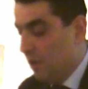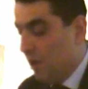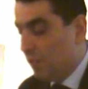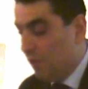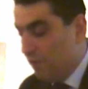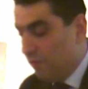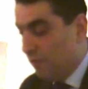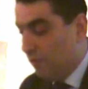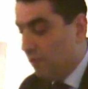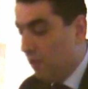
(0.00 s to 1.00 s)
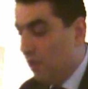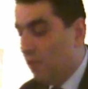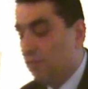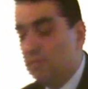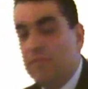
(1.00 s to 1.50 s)
I'm grateful
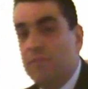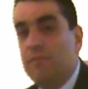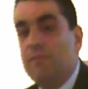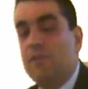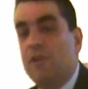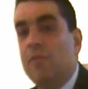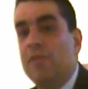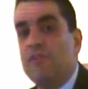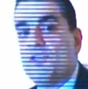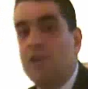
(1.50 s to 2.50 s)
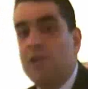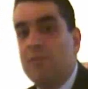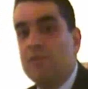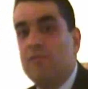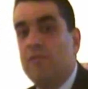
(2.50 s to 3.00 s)
to Lobby for Cyprus